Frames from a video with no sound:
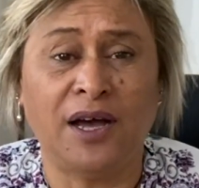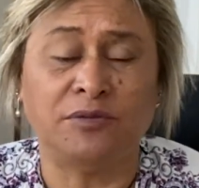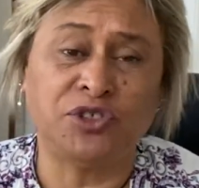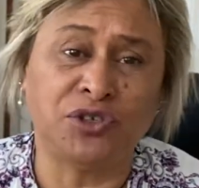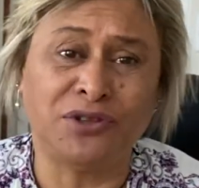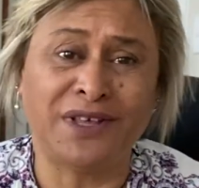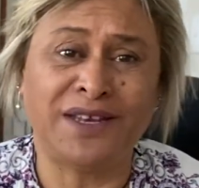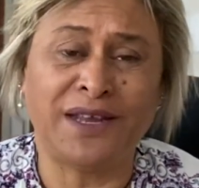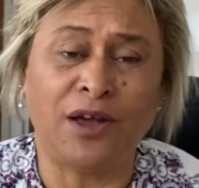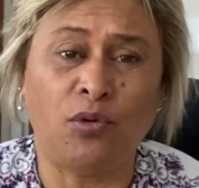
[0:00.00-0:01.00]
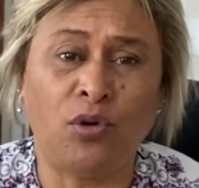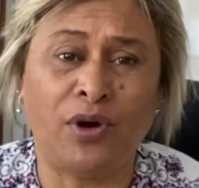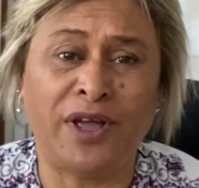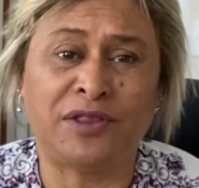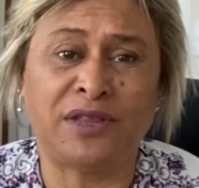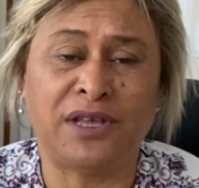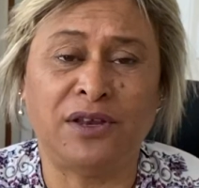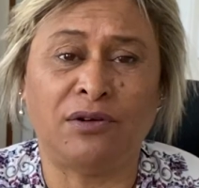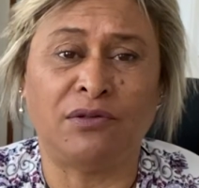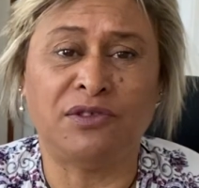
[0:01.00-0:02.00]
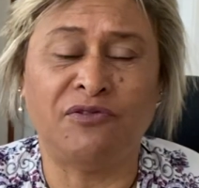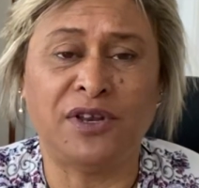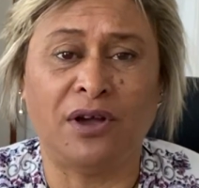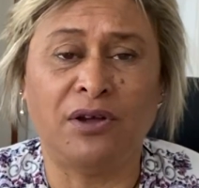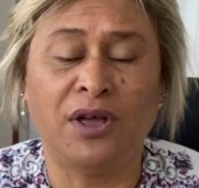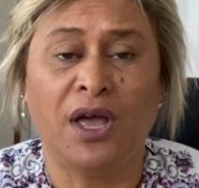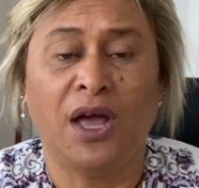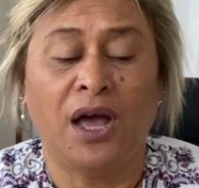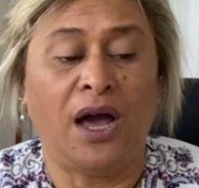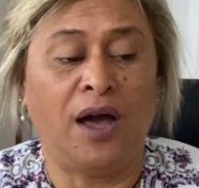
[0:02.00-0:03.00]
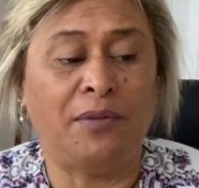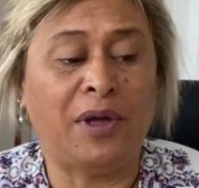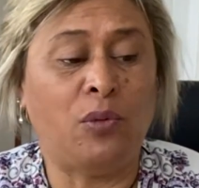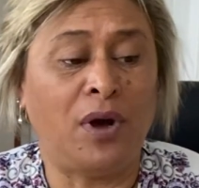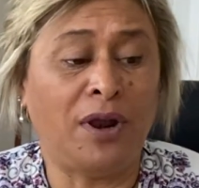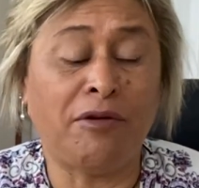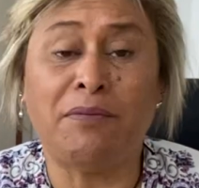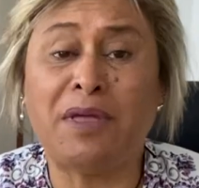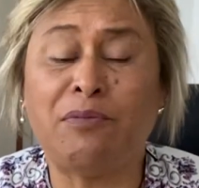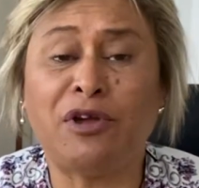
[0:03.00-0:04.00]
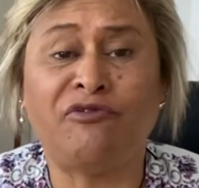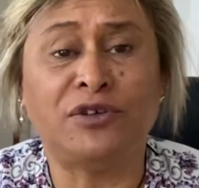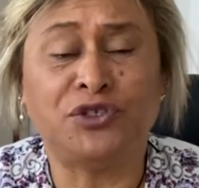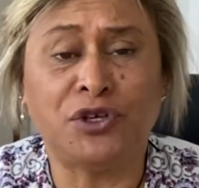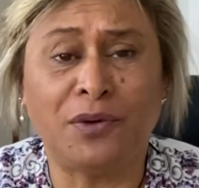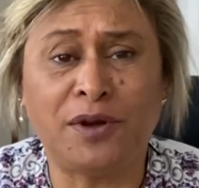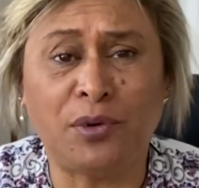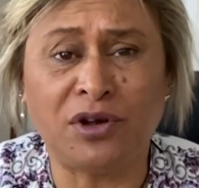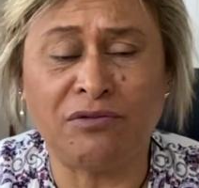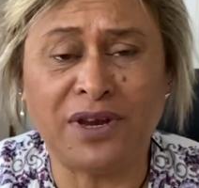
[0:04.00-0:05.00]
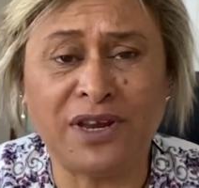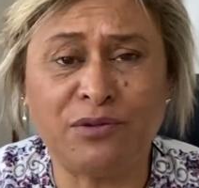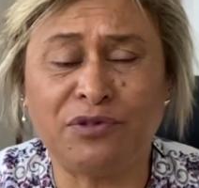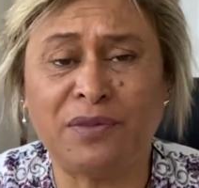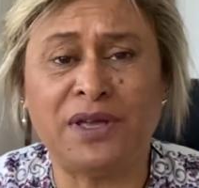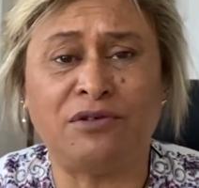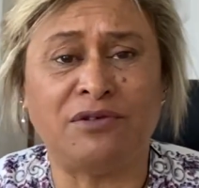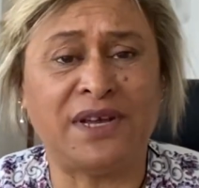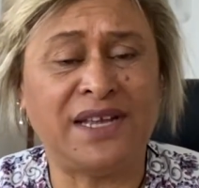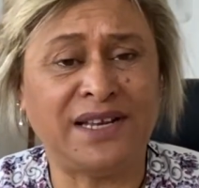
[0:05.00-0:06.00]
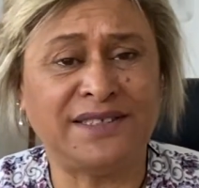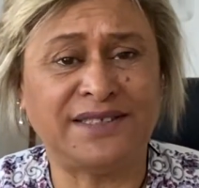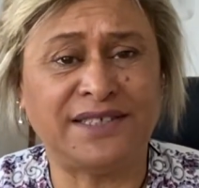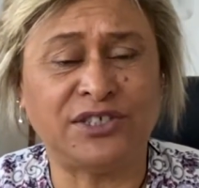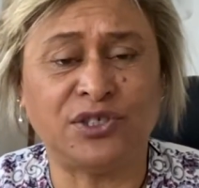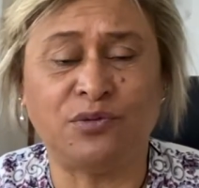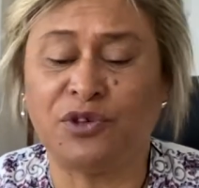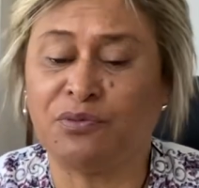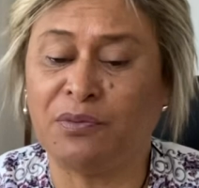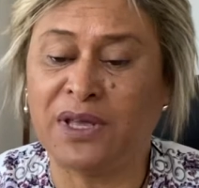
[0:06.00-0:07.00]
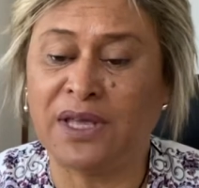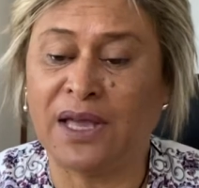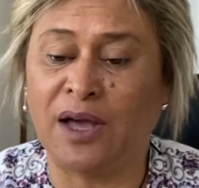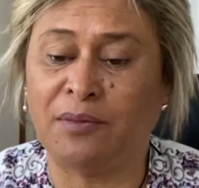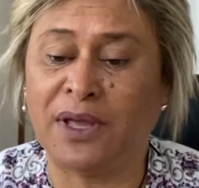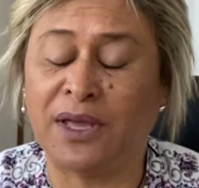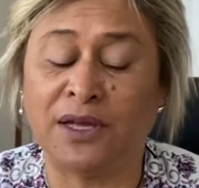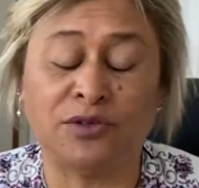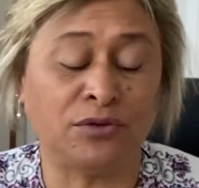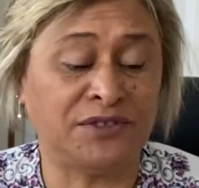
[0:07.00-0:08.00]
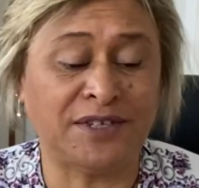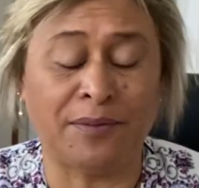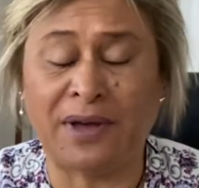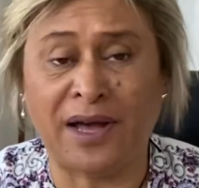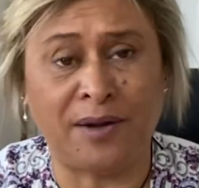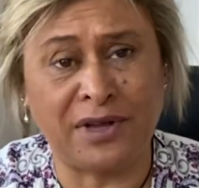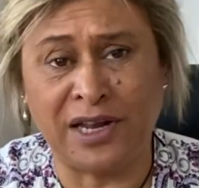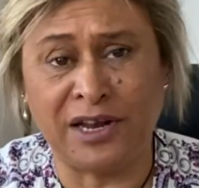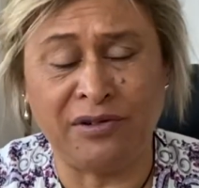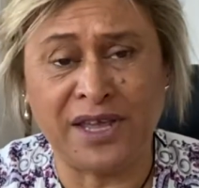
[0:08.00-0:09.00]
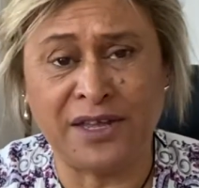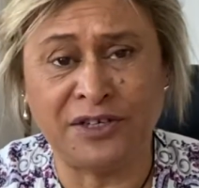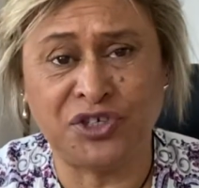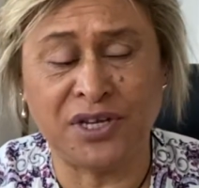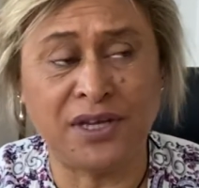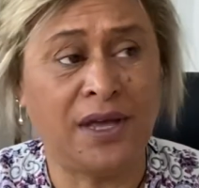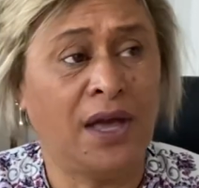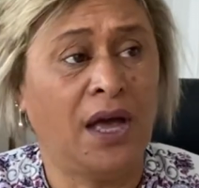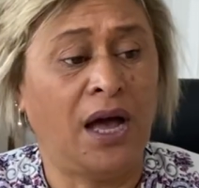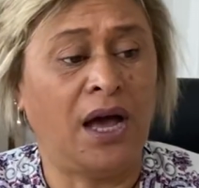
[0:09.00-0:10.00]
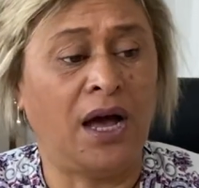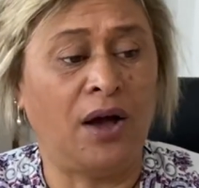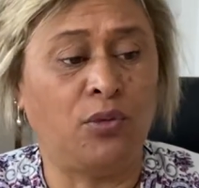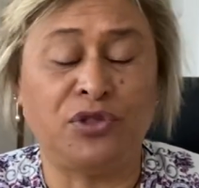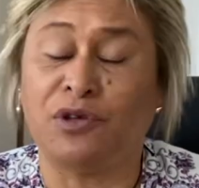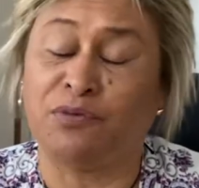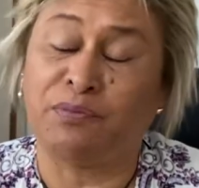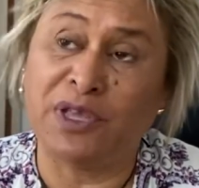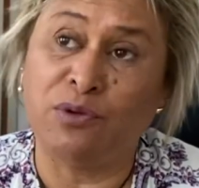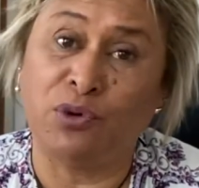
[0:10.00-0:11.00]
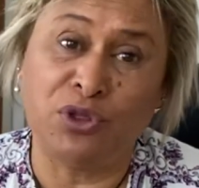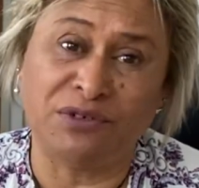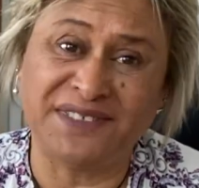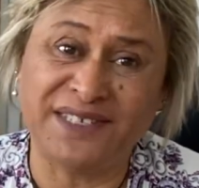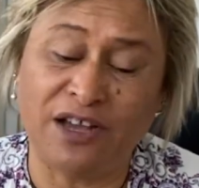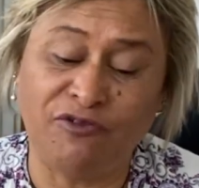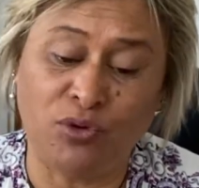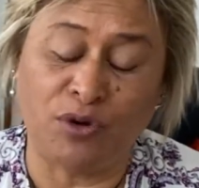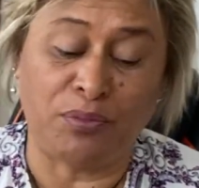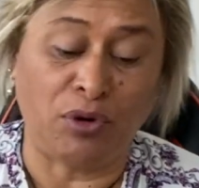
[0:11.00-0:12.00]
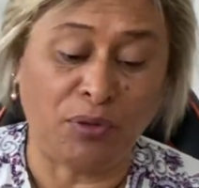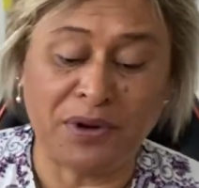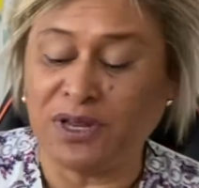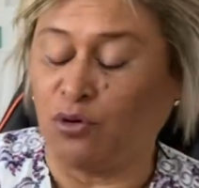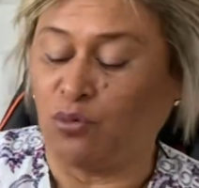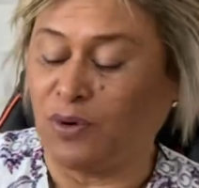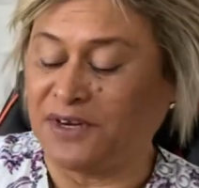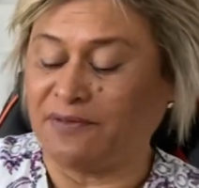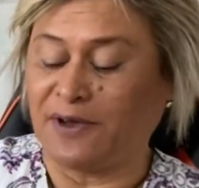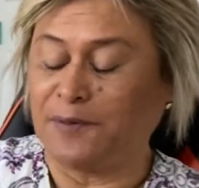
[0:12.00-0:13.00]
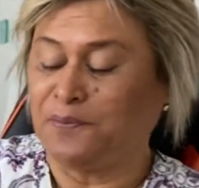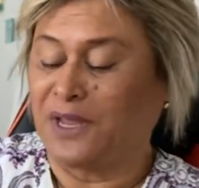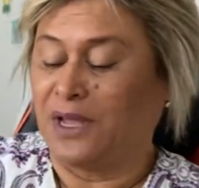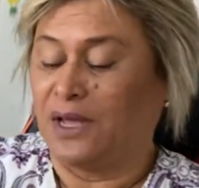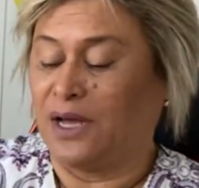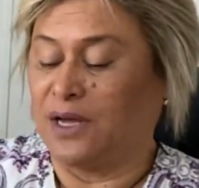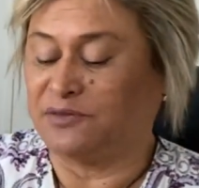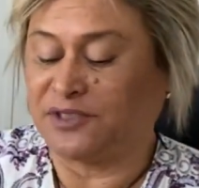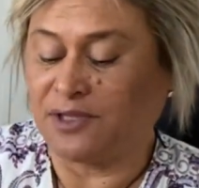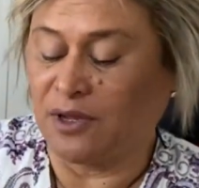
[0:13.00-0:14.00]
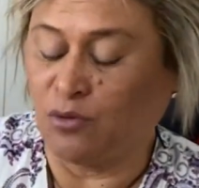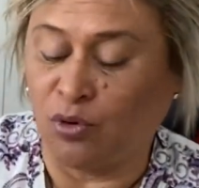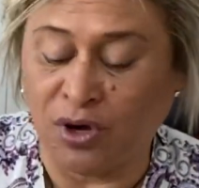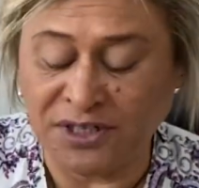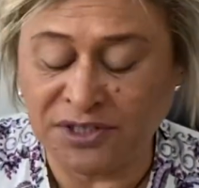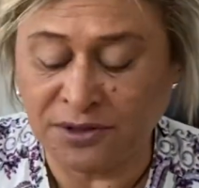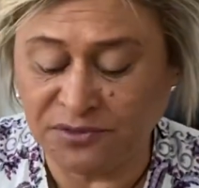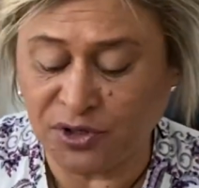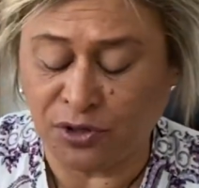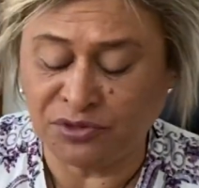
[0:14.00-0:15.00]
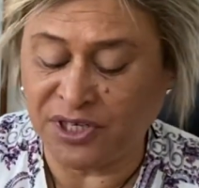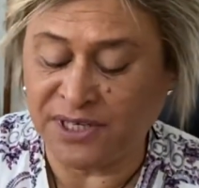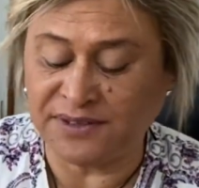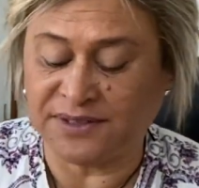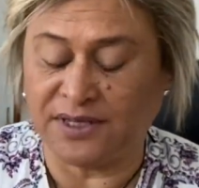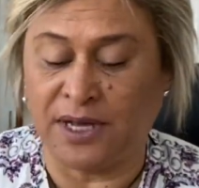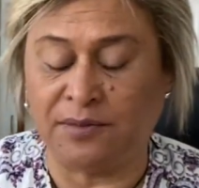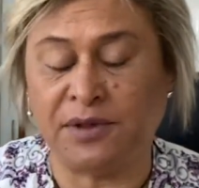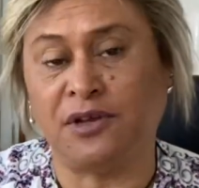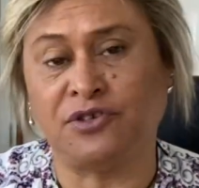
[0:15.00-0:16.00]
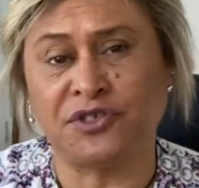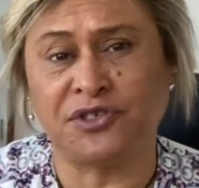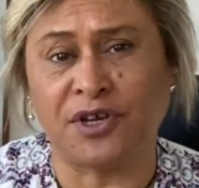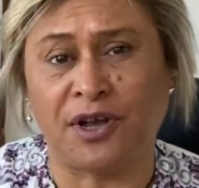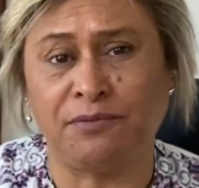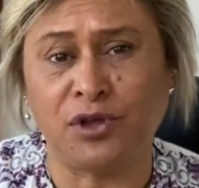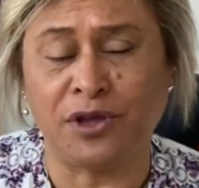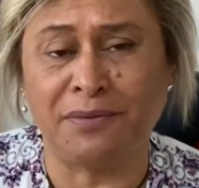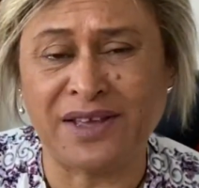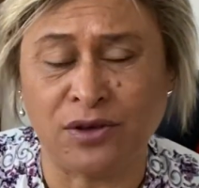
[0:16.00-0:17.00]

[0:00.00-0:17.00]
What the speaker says: to do that now or at the end of the video. And while I remember, if you do want to book a reading with me or a healing session with me, and or some clearing energy with yourself or property or whatever, or items, objects, you can make